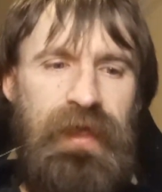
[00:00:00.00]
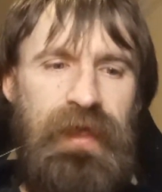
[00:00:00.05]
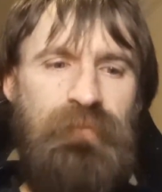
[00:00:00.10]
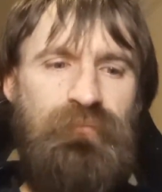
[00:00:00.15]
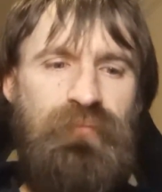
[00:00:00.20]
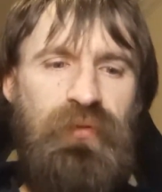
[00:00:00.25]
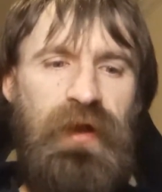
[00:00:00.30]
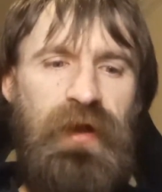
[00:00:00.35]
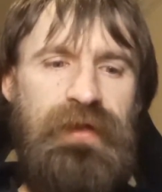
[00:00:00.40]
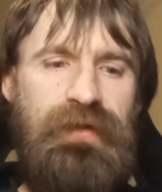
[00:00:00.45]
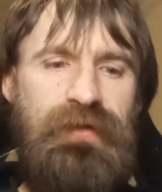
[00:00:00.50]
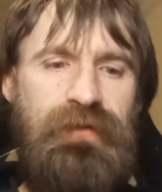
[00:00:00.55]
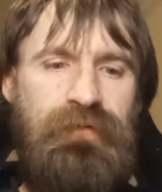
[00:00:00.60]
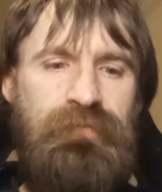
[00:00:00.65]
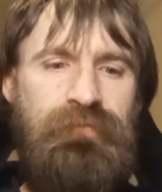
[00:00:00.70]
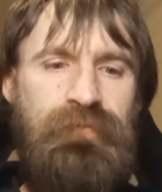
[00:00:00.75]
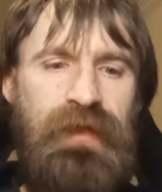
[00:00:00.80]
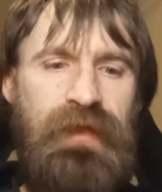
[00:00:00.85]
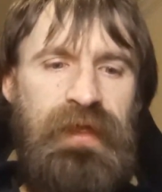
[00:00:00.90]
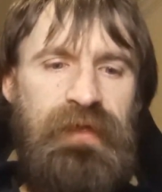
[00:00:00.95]
In
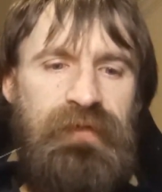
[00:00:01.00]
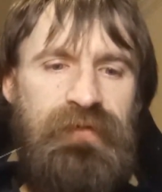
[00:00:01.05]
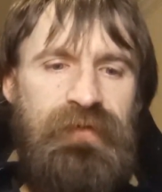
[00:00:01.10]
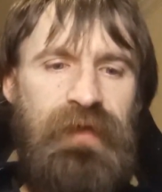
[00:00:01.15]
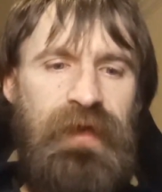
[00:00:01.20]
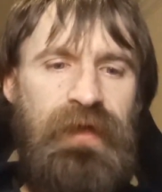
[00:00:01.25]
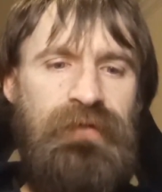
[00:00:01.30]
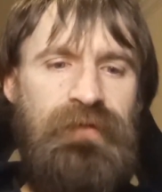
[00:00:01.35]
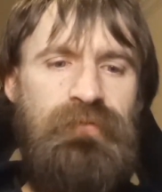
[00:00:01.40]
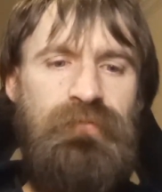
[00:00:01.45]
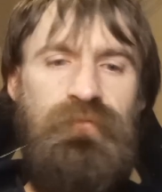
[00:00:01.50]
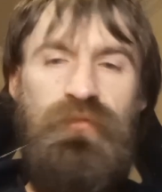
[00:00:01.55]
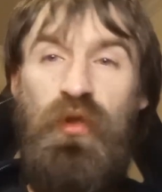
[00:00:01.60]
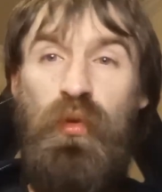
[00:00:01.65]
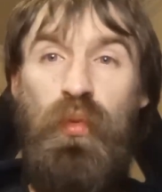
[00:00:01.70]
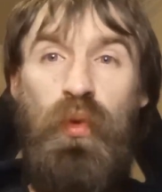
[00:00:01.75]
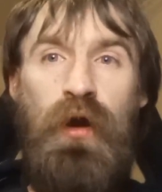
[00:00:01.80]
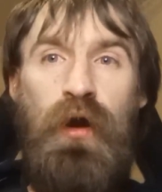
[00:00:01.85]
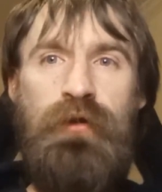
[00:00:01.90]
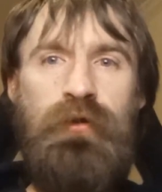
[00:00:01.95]
Brighton, he said,
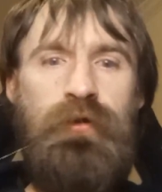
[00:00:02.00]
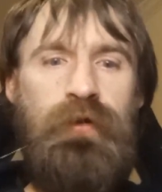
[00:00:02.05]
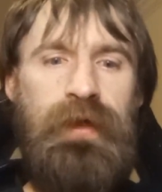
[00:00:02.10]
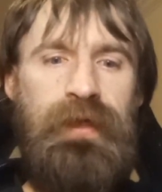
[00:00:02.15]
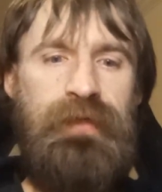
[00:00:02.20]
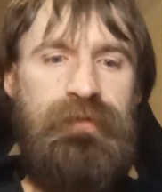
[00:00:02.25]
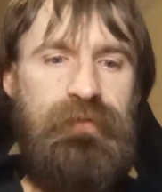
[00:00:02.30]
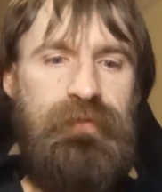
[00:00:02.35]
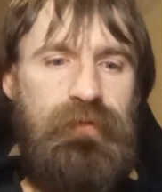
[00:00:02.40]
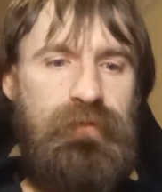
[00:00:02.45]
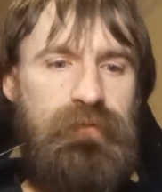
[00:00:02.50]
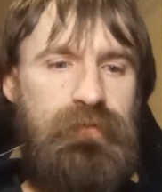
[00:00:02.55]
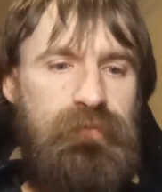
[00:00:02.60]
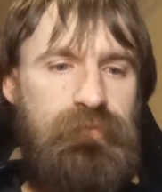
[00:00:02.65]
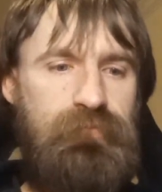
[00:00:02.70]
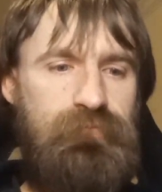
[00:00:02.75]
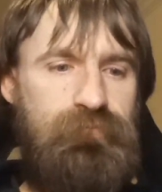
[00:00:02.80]
the water isn't.